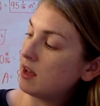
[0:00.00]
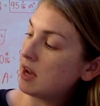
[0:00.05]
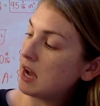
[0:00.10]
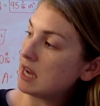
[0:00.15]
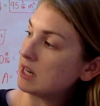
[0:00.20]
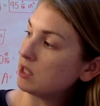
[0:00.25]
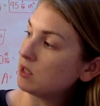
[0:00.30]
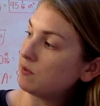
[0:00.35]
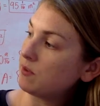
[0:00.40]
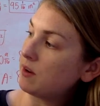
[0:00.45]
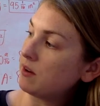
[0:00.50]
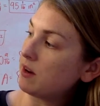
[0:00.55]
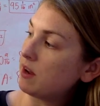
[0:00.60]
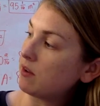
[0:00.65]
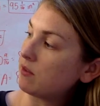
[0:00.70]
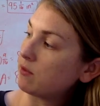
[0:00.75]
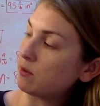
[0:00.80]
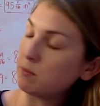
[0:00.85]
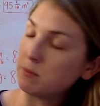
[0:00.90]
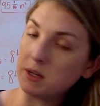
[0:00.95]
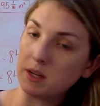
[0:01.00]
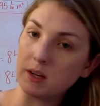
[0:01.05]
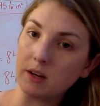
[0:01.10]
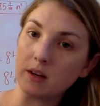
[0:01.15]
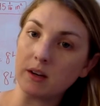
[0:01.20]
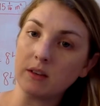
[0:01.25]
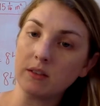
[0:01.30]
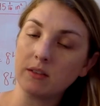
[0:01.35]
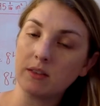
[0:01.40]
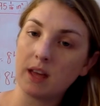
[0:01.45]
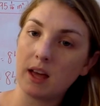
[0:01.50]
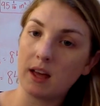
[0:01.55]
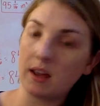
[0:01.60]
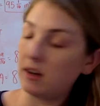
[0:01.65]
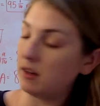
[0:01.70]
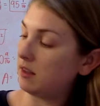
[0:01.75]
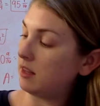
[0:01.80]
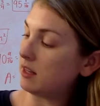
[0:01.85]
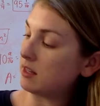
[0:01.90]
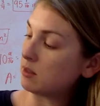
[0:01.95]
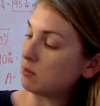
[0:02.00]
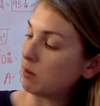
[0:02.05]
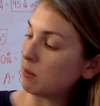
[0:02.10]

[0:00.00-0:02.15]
I just found out from here that this